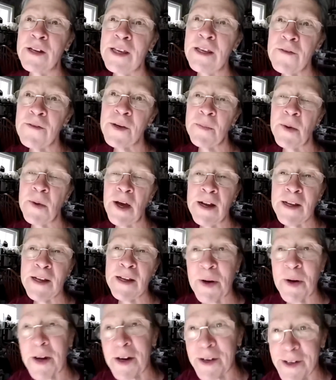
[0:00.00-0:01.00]
certain even
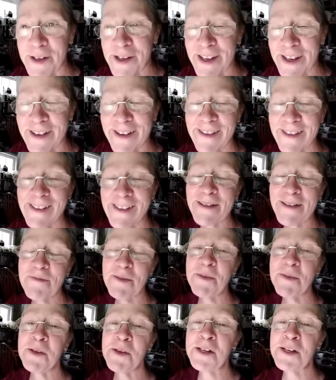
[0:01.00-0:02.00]
body parts
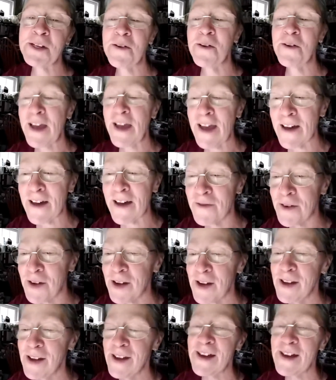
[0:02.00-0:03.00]
that people don't
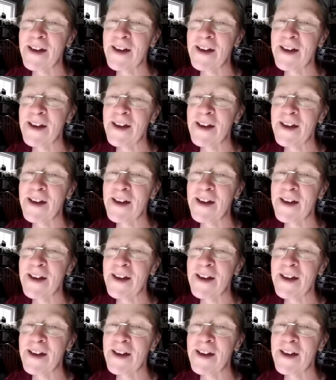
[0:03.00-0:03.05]
have,